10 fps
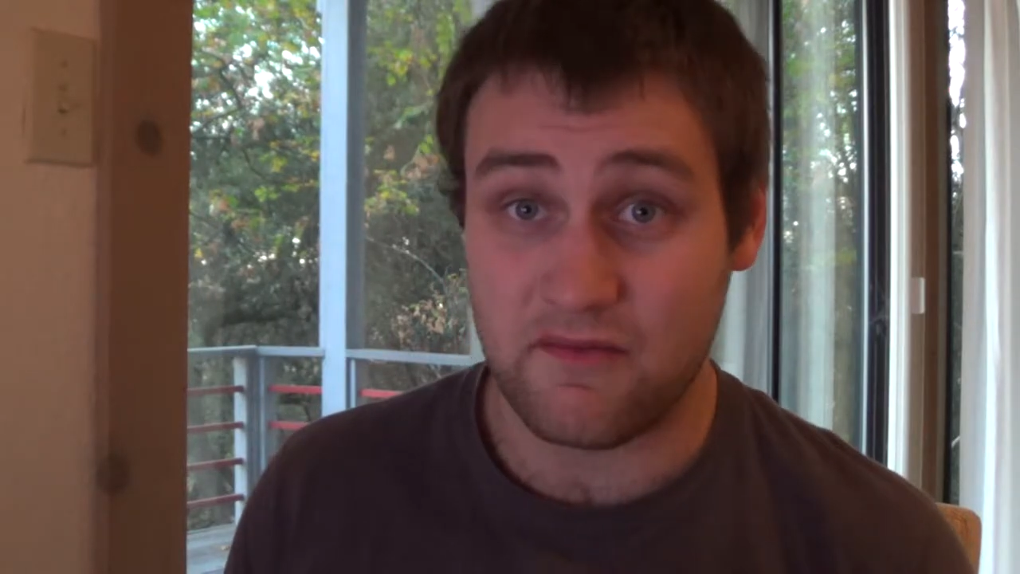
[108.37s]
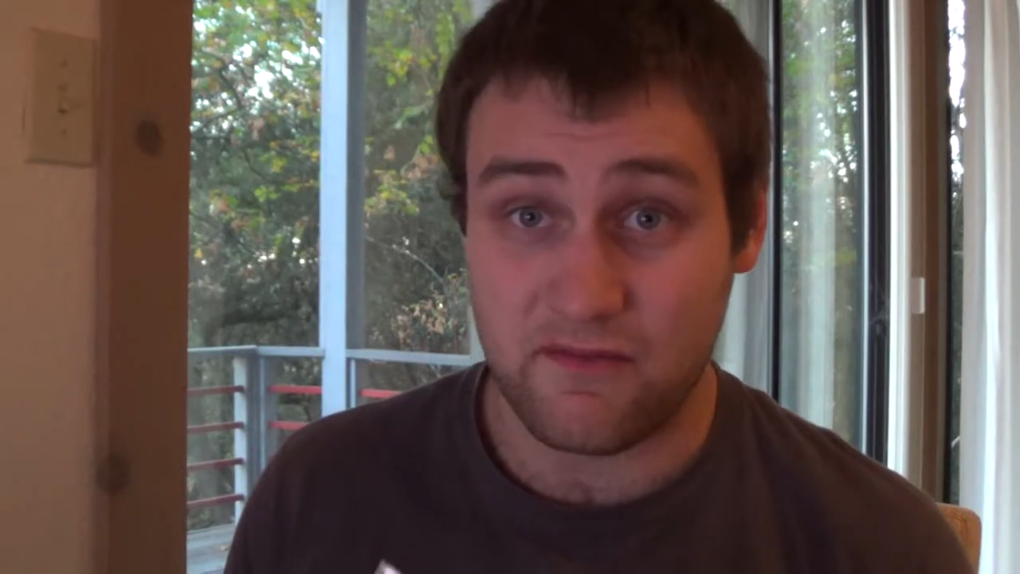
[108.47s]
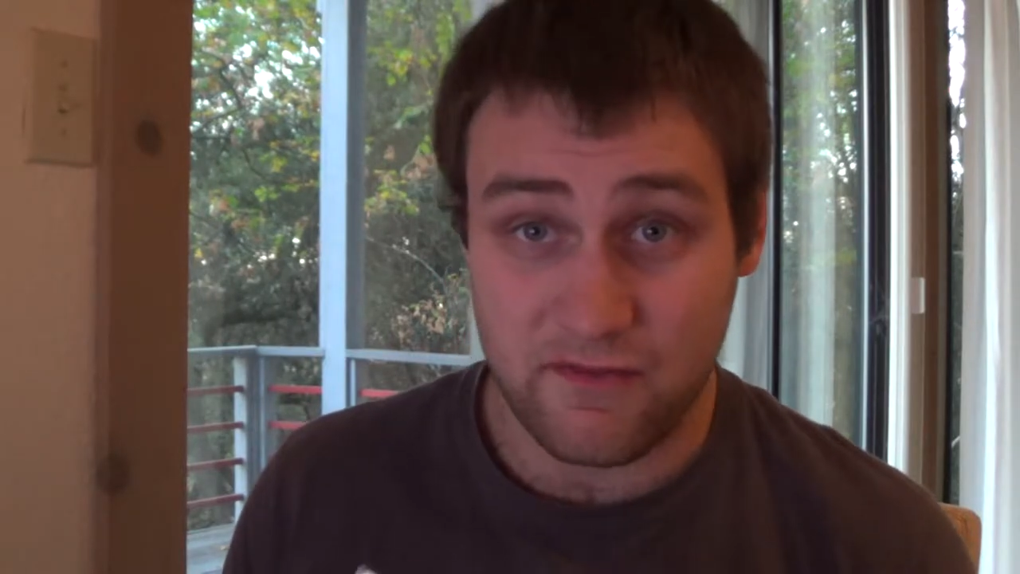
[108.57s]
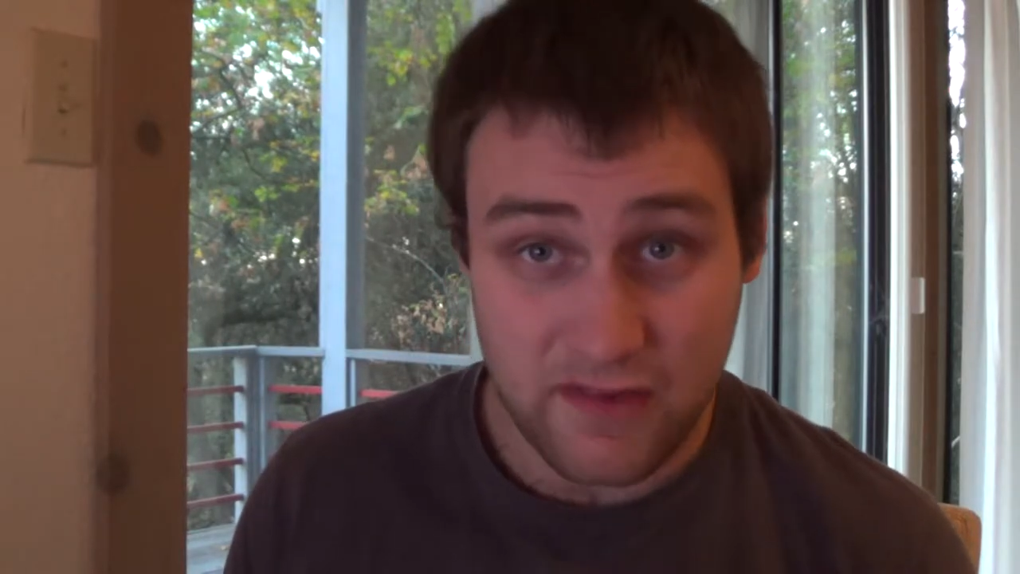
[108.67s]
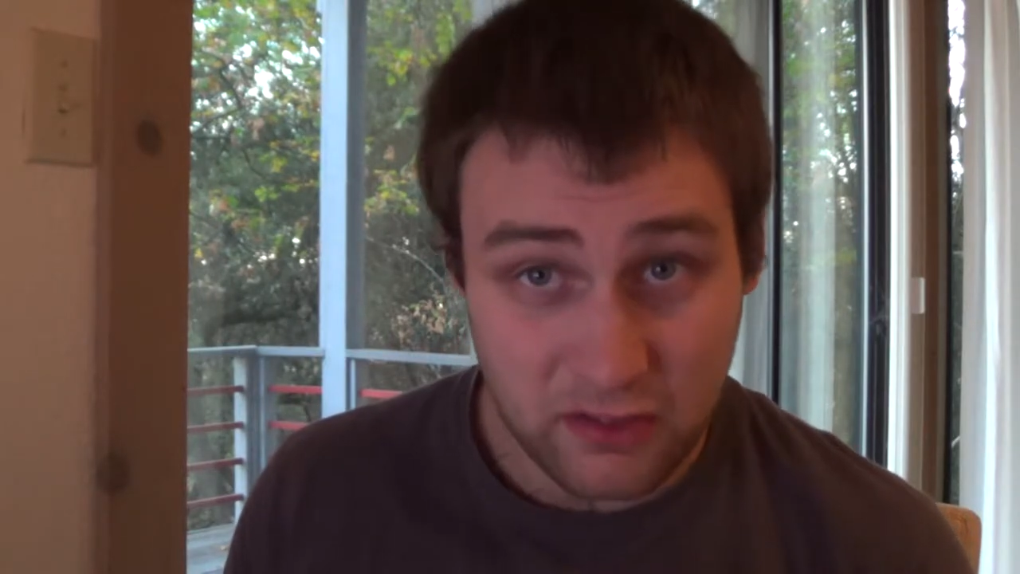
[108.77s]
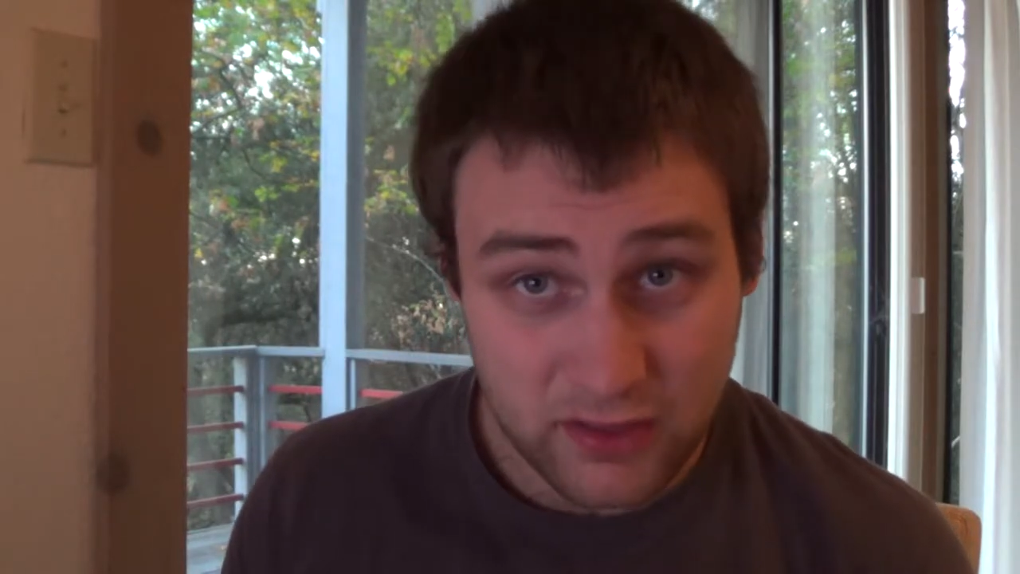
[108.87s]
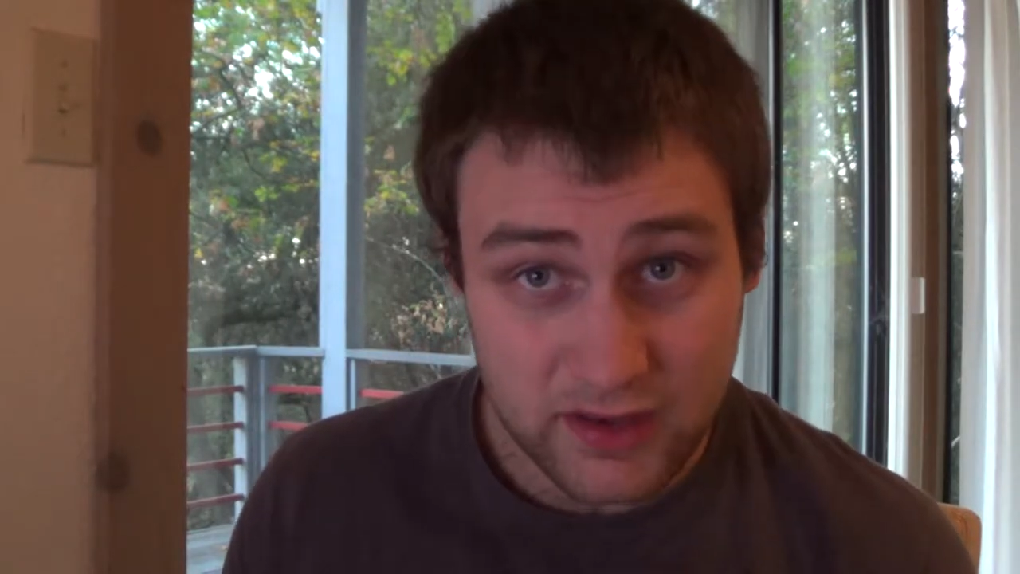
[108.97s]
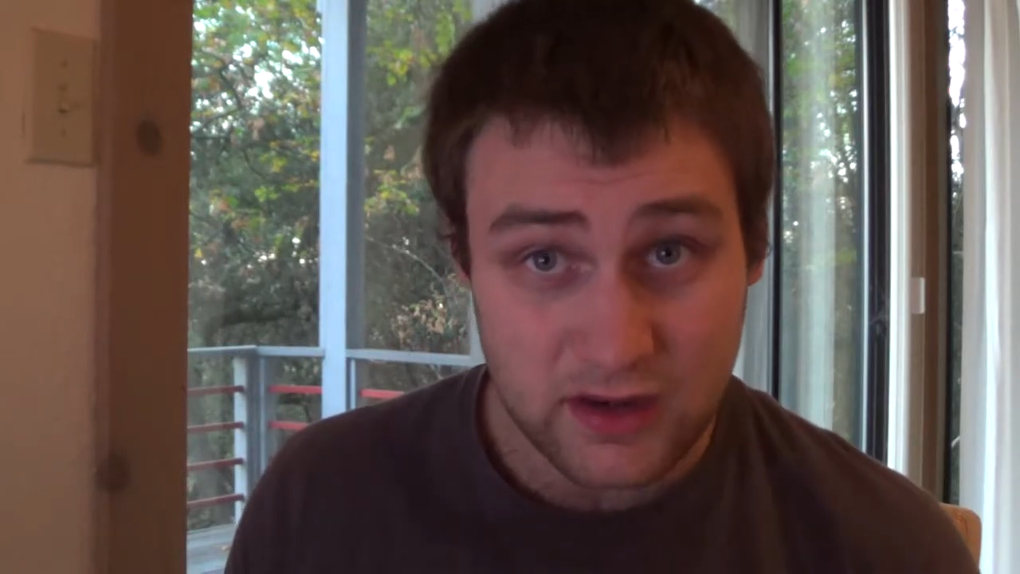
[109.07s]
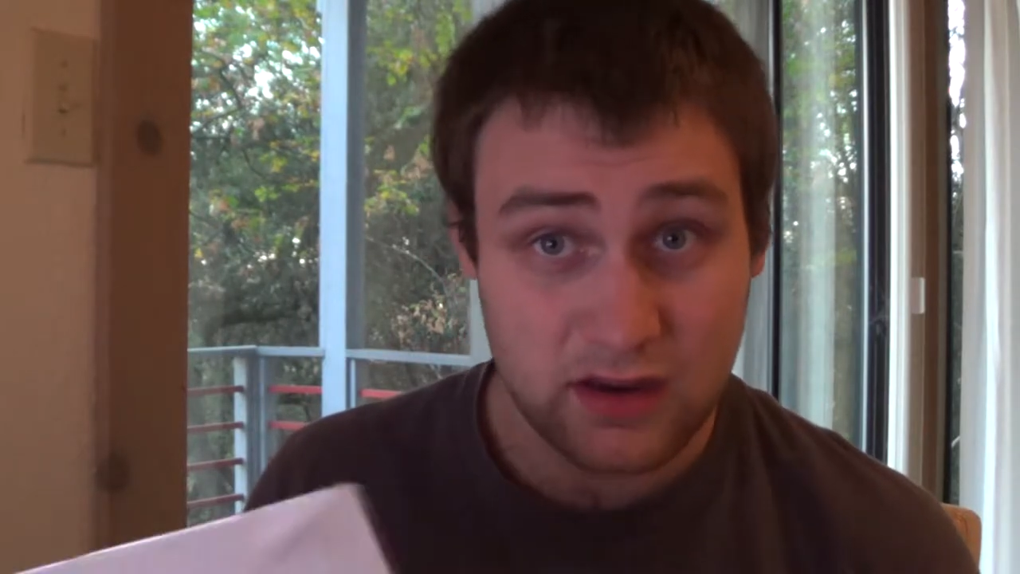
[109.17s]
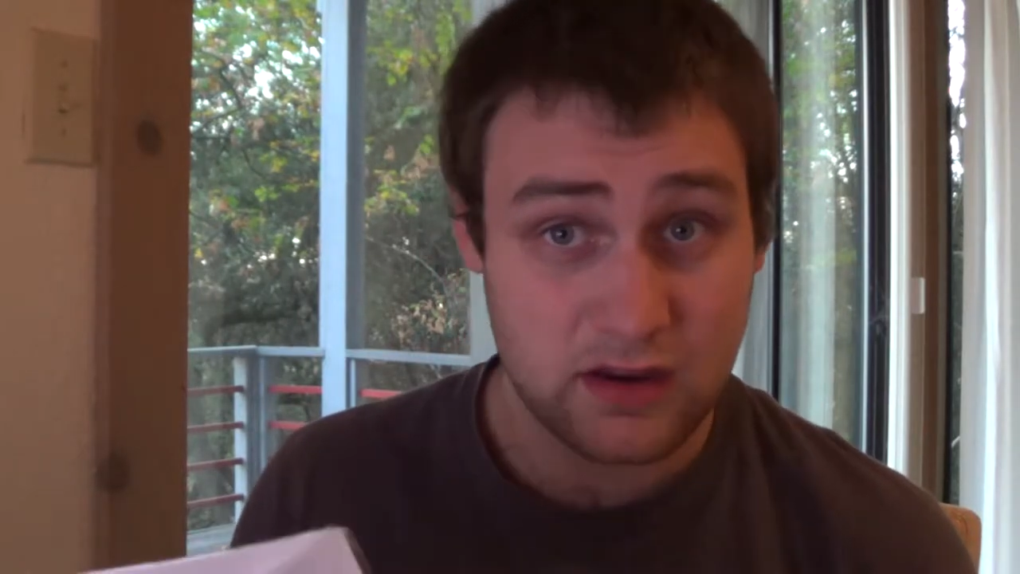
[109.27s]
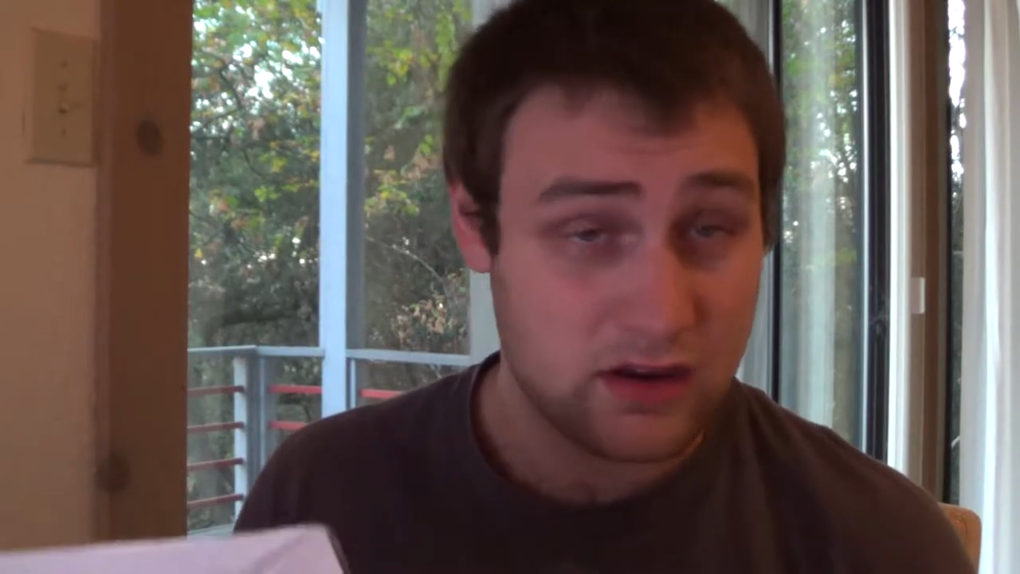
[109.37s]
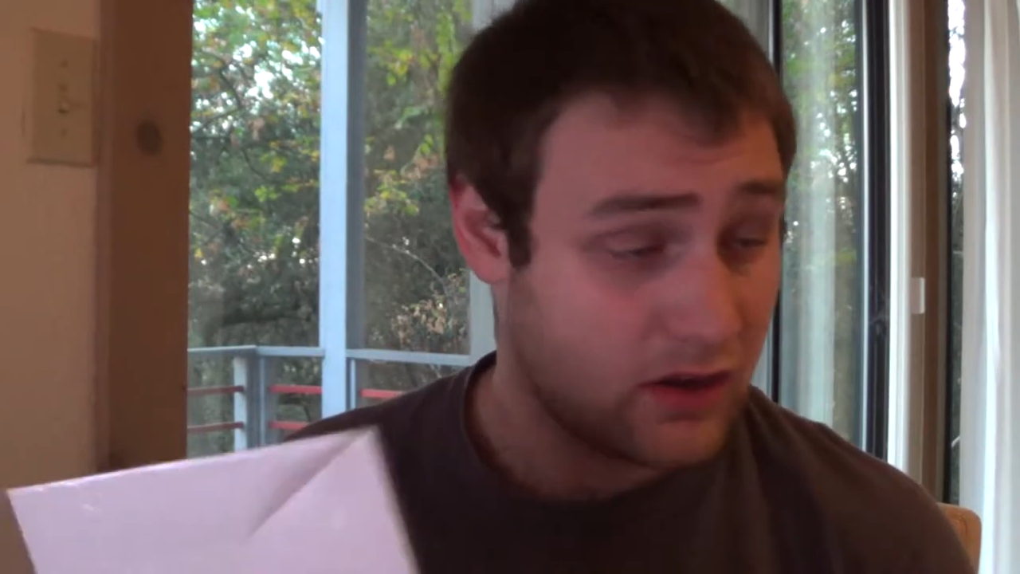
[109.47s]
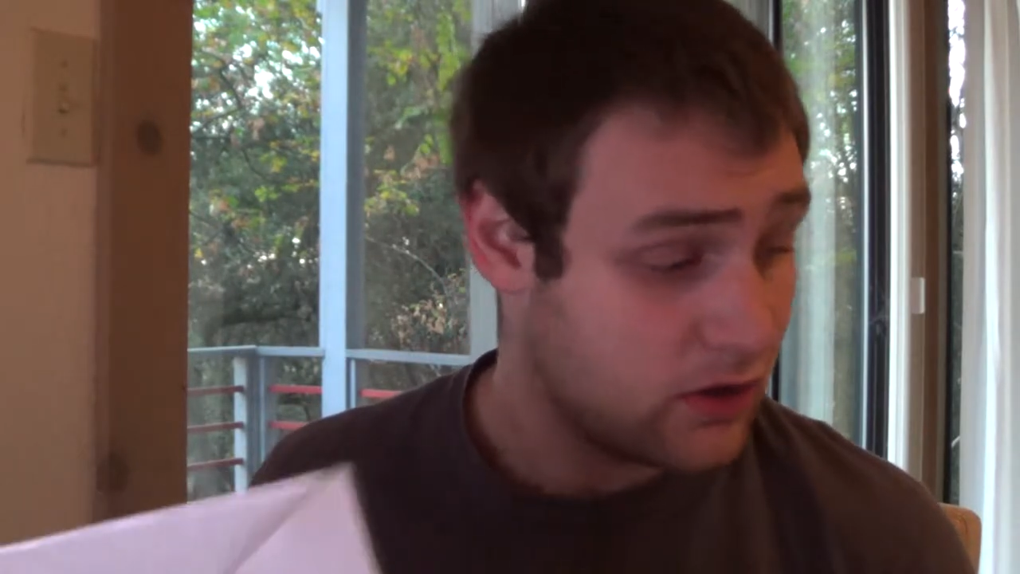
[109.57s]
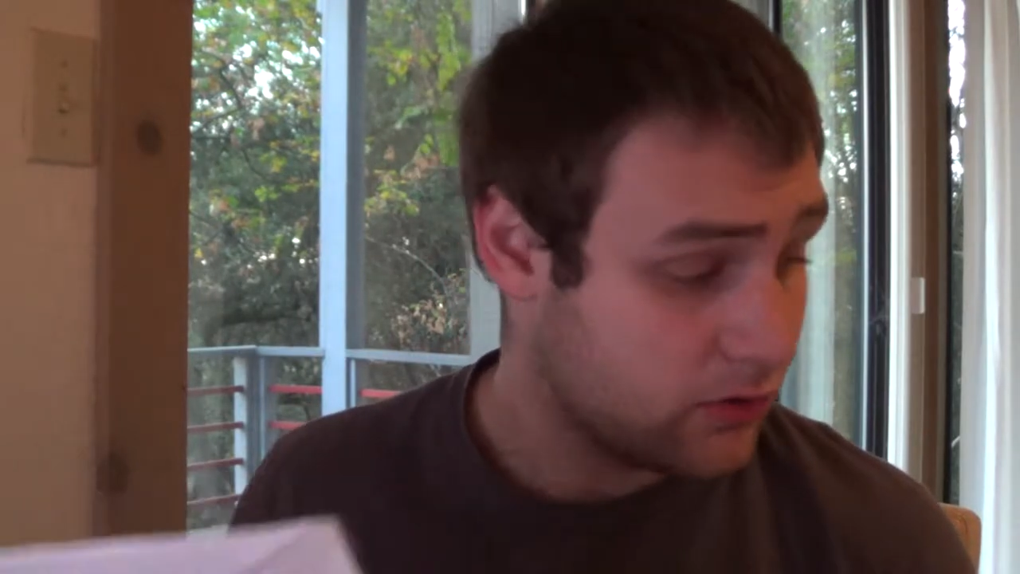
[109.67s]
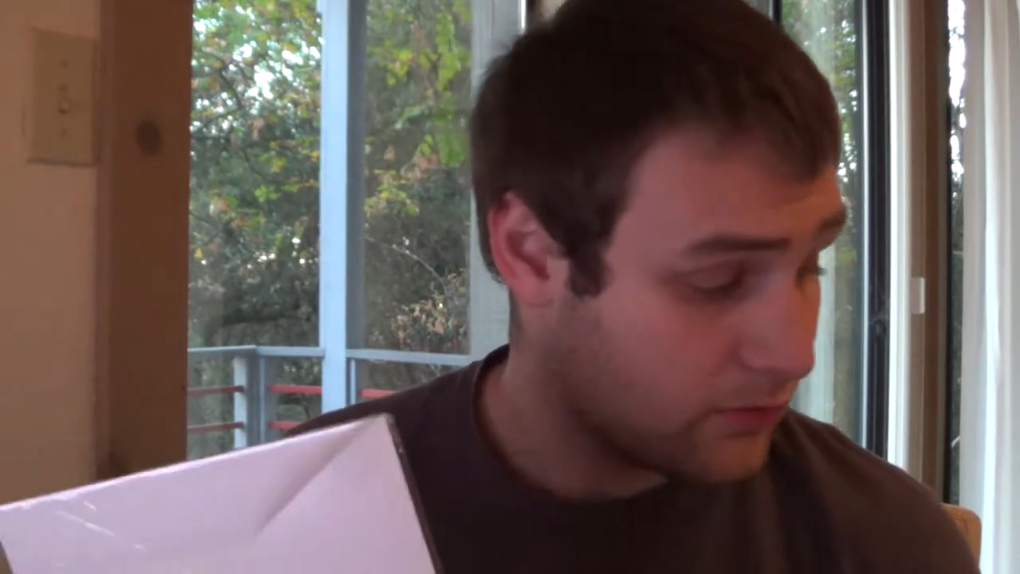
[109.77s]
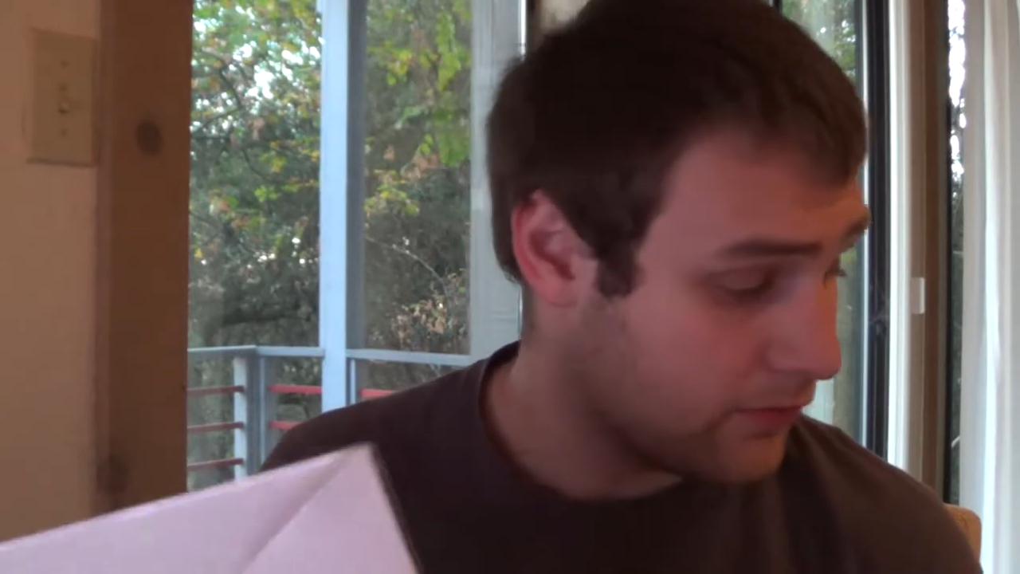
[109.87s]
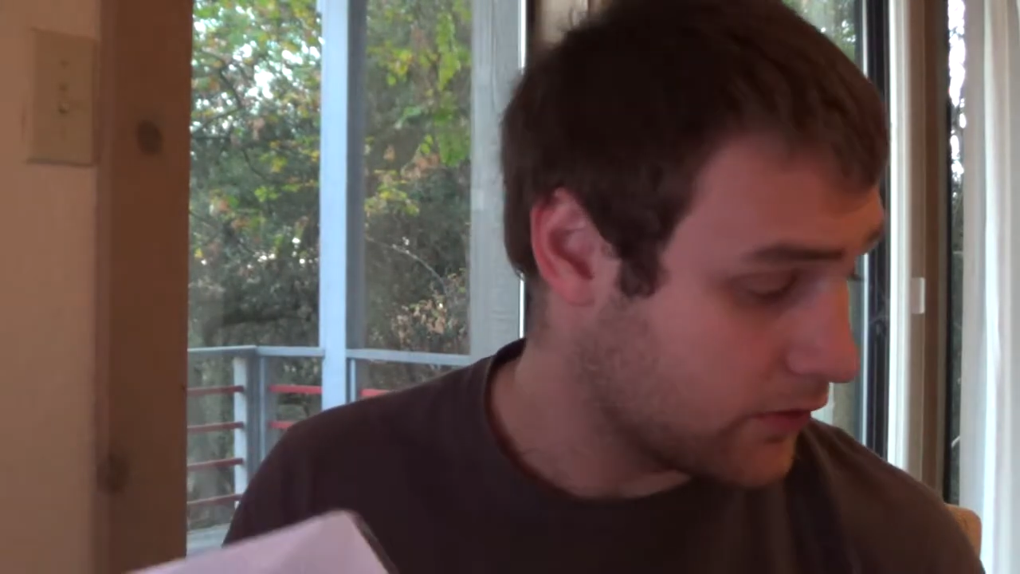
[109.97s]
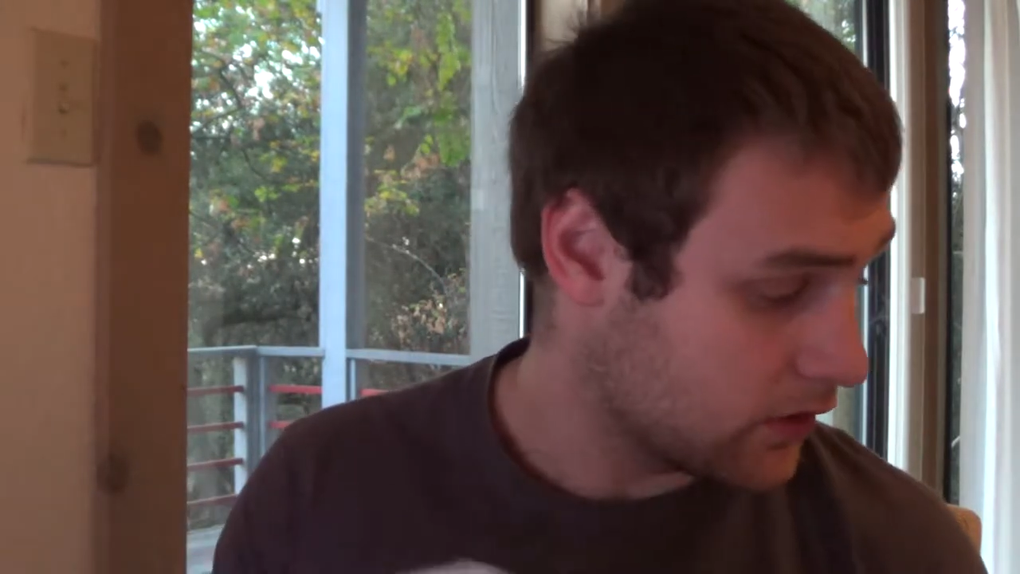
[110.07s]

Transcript: villain for